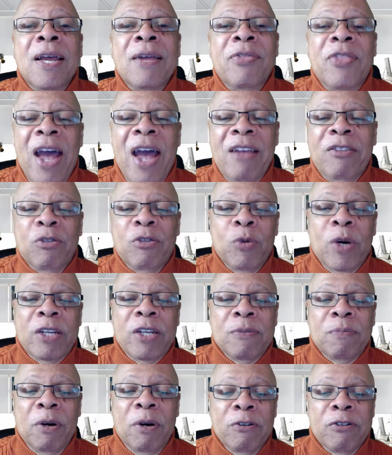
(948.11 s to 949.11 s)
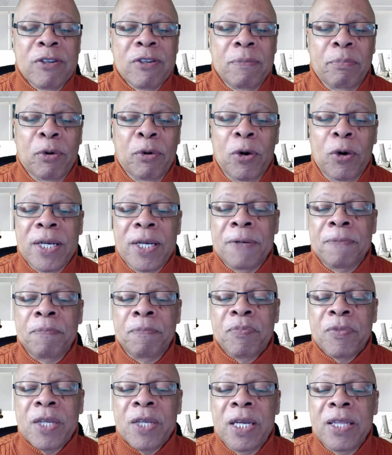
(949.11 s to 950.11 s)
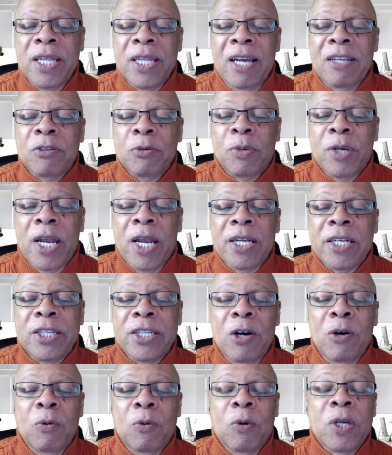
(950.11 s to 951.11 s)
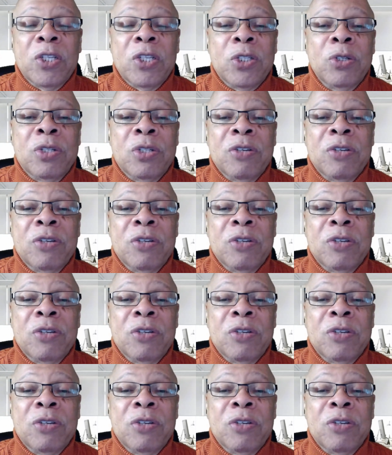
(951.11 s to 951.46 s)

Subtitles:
That's what's most important, and that's what I don't want you to